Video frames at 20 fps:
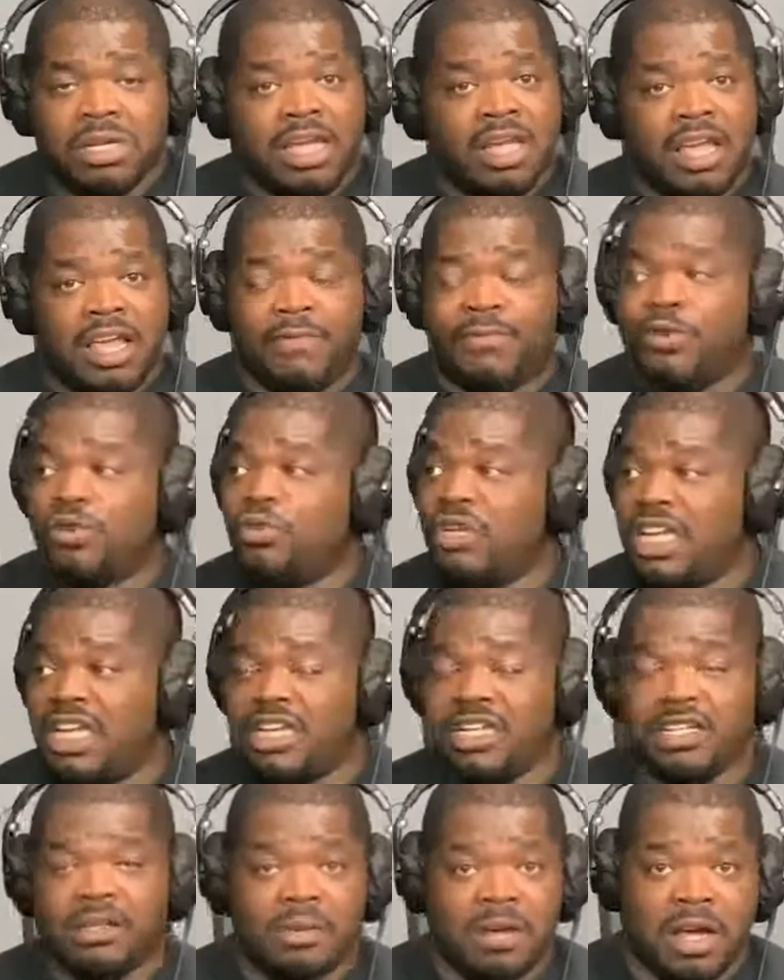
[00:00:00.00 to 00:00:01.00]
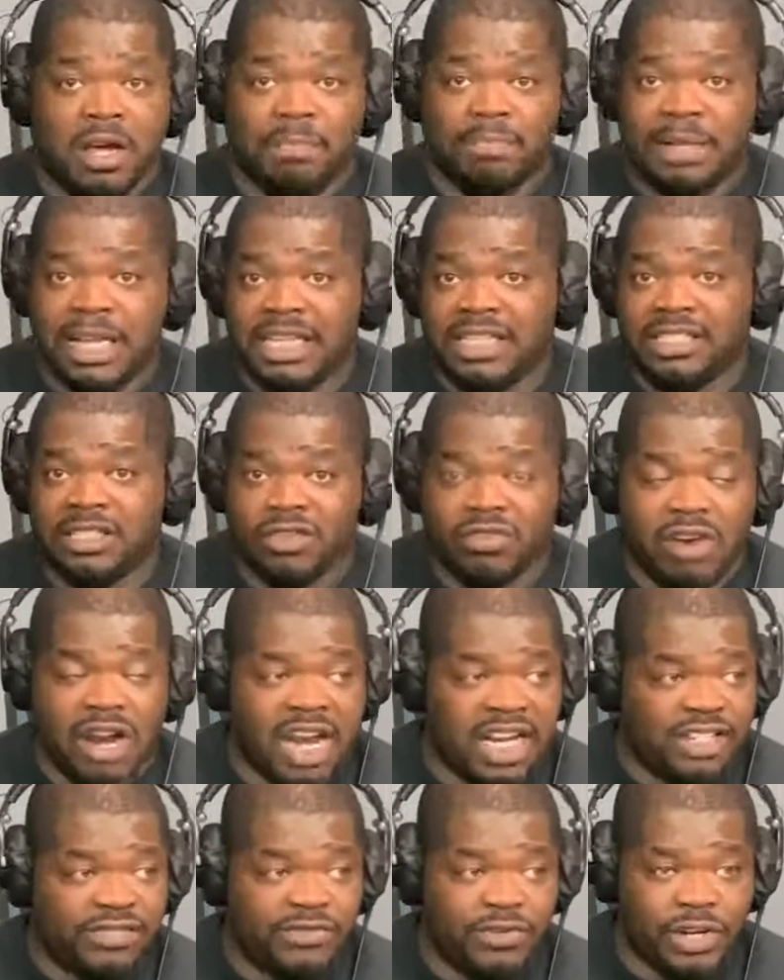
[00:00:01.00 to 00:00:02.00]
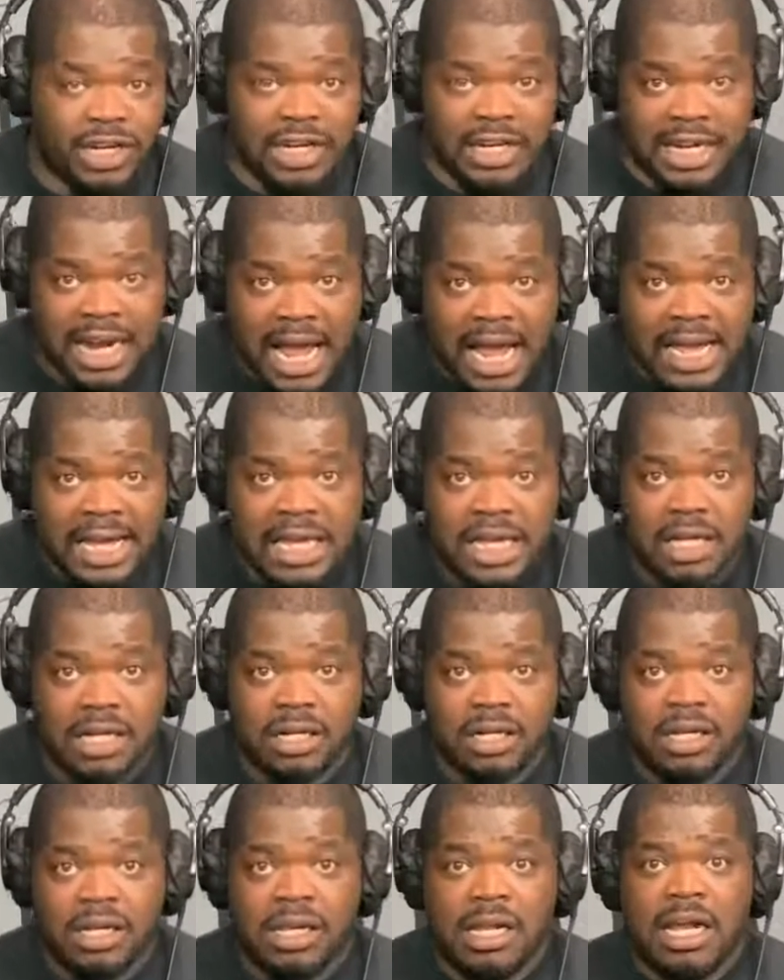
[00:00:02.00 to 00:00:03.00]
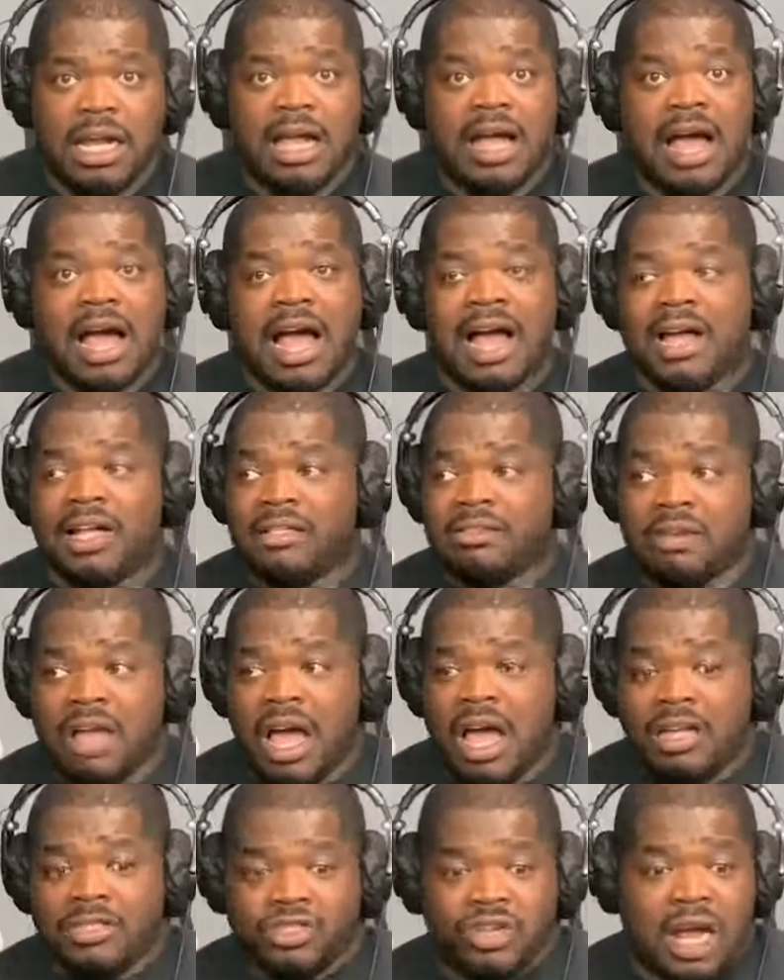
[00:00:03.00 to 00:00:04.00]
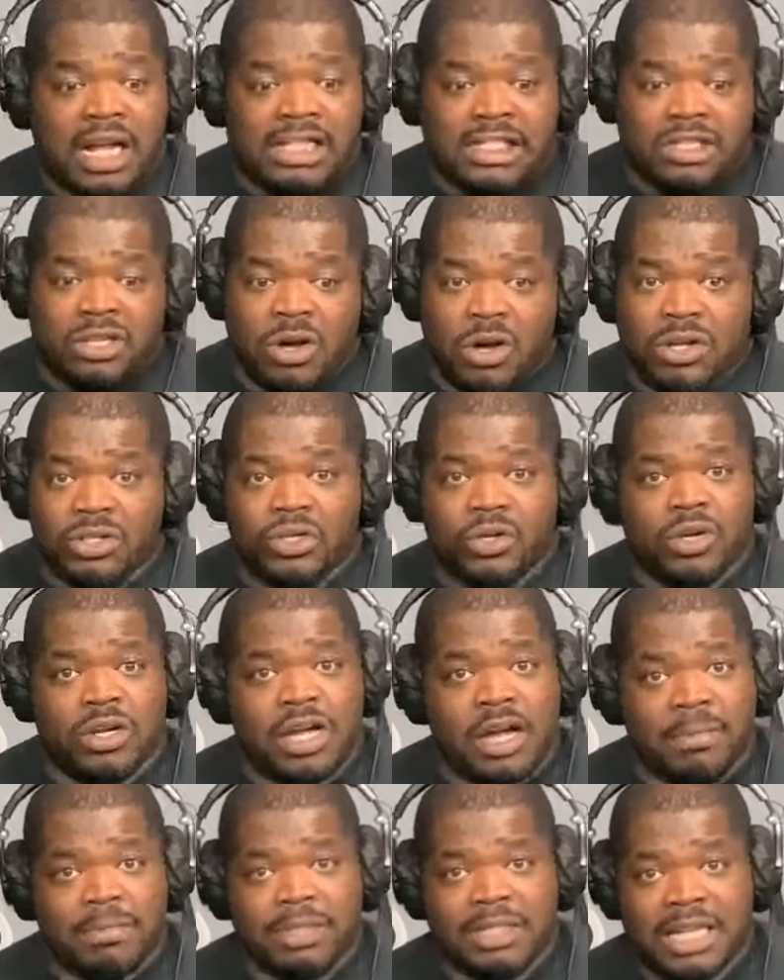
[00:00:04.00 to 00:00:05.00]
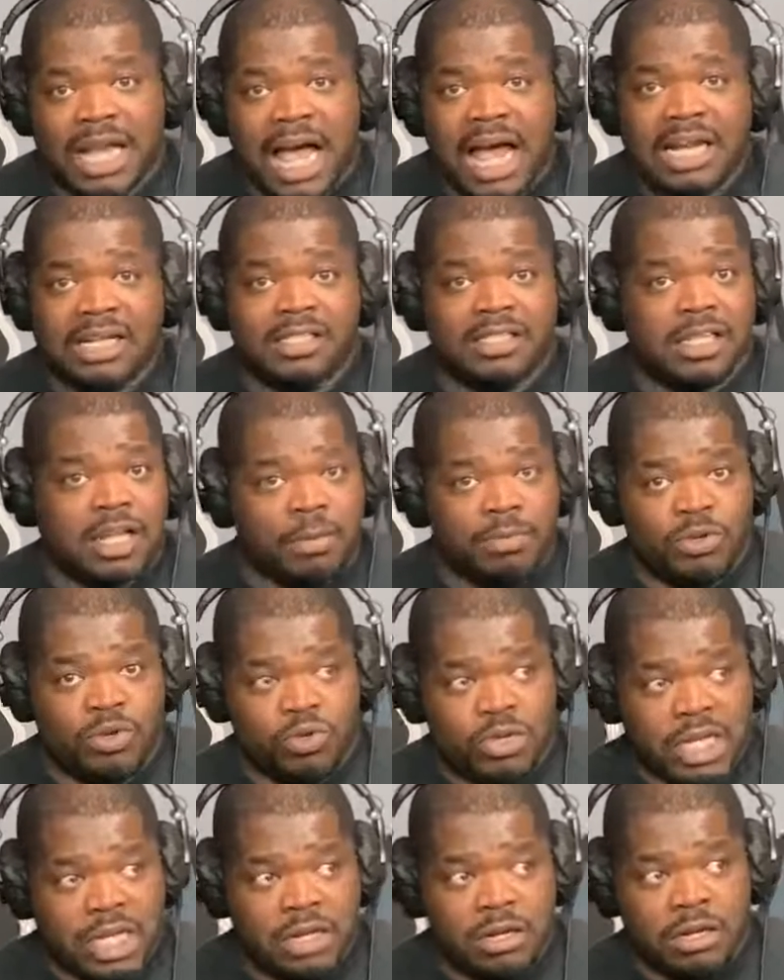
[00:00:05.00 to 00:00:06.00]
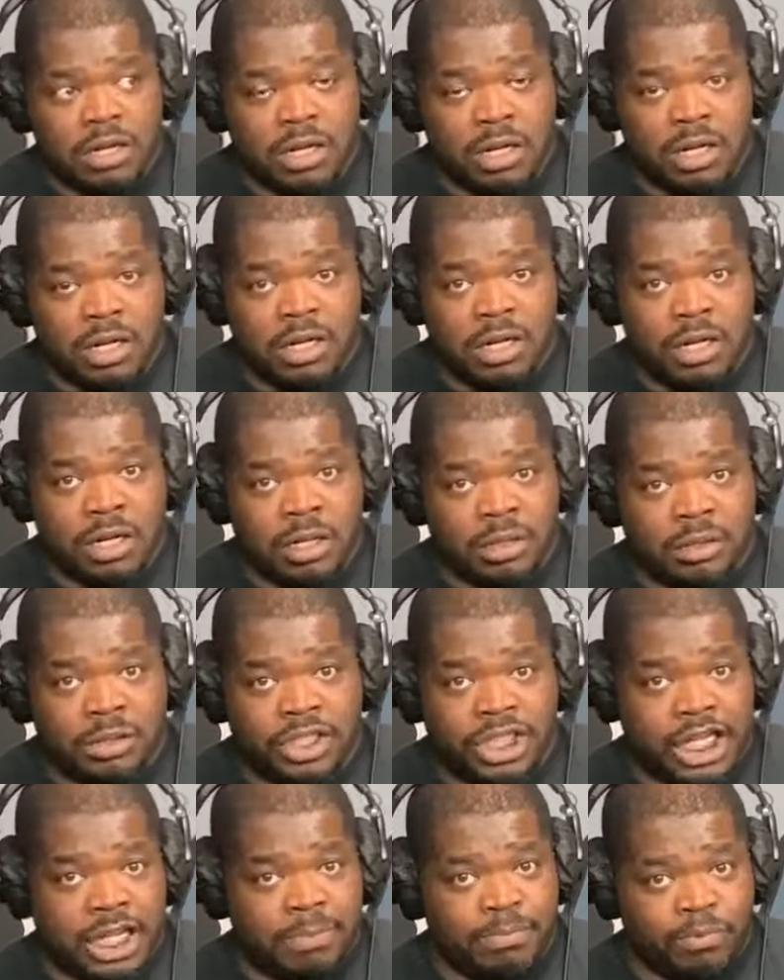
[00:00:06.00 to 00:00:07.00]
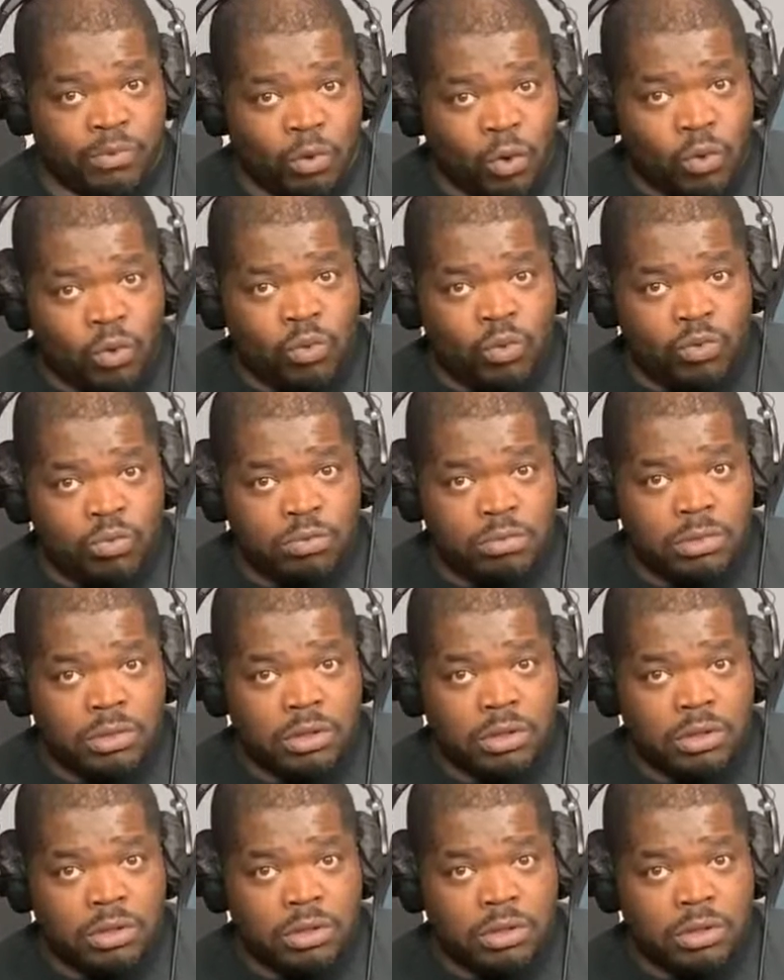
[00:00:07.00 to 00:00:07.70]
If you needed a place to crash for the night, I'll try to toss you a couple dollars, help you get a cheap room.